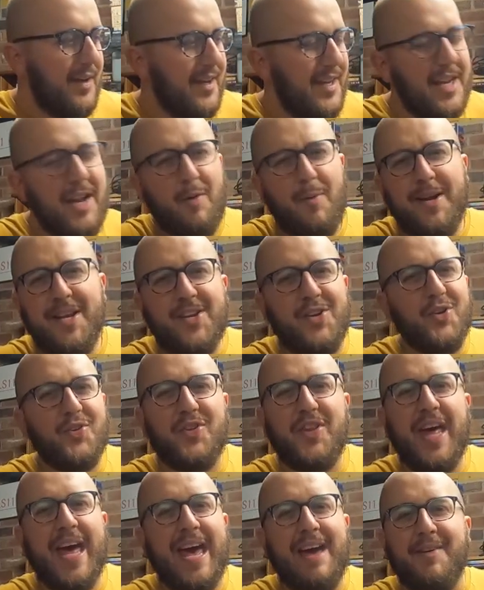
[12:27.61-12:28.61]
you know, when you're
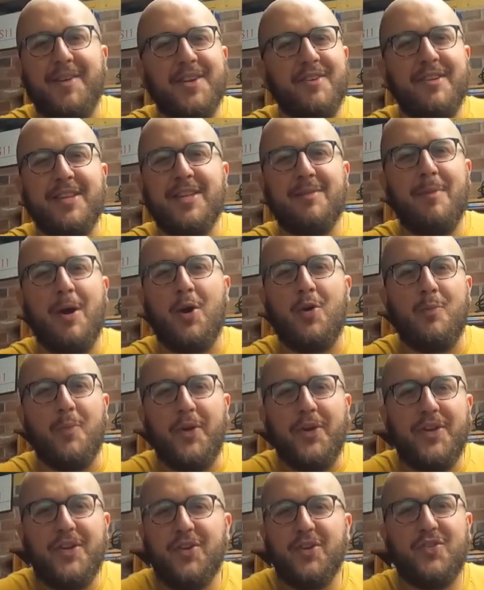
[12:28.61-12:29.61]
just there and you're in the
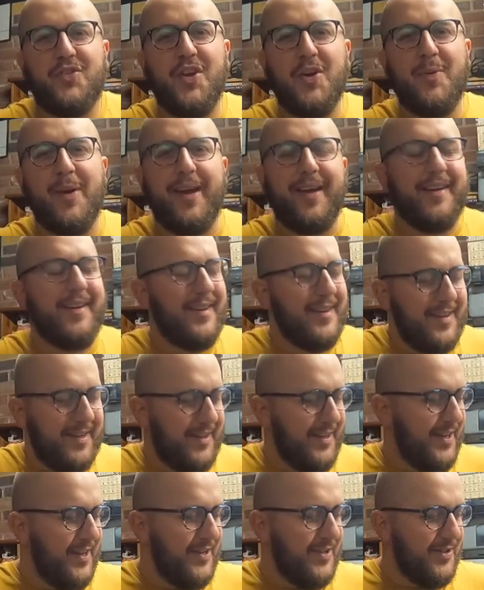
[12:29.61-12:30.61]
moment, you just do it.
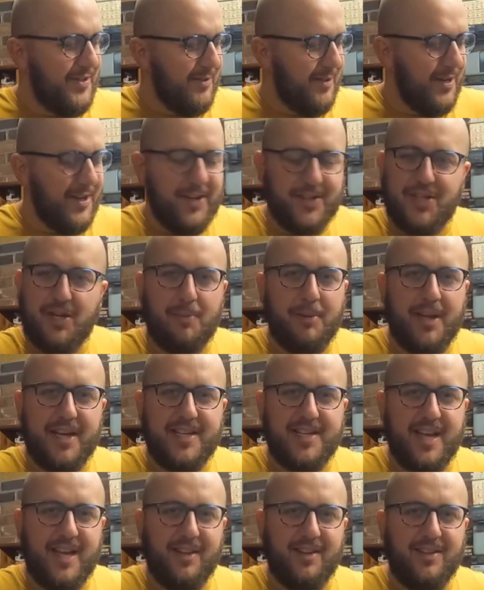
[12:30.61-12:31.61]
She
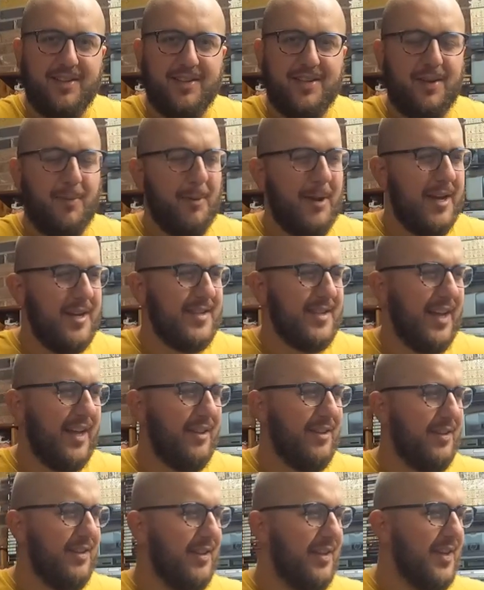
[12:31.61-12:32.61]
plays hell.
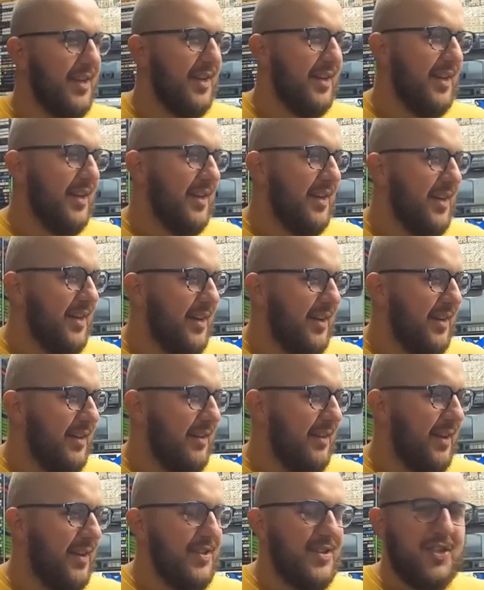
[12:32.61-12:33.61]
I
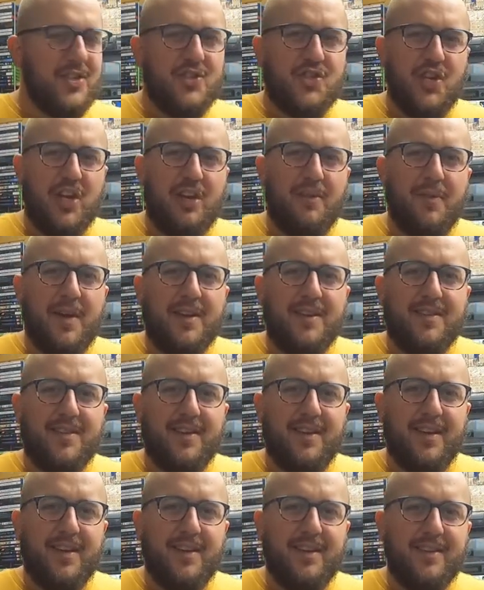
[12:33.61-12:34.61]
think she's chief
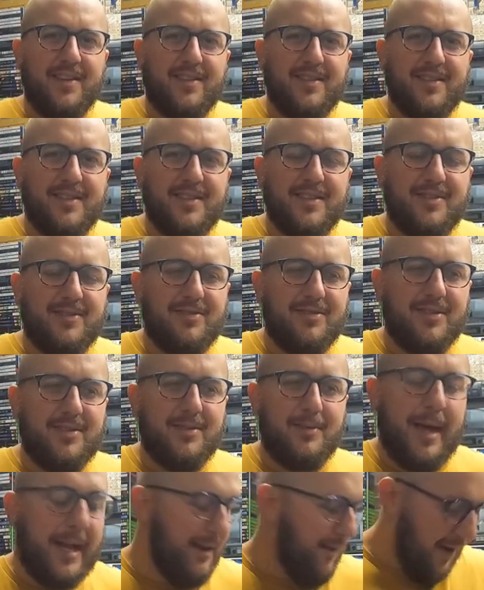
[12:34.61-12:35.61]
editor now. Yeah.
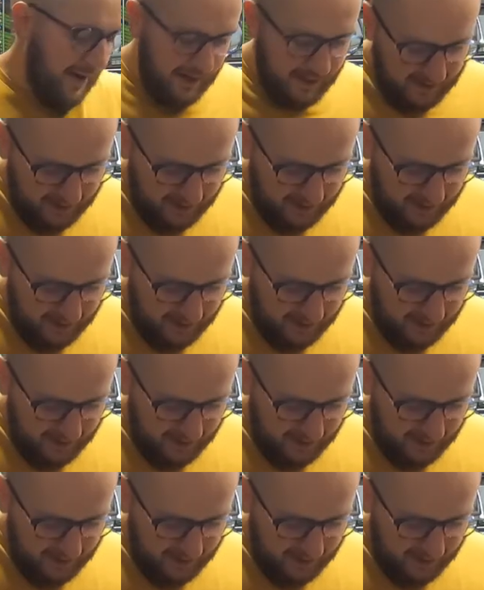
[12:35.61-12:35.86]
Anyway,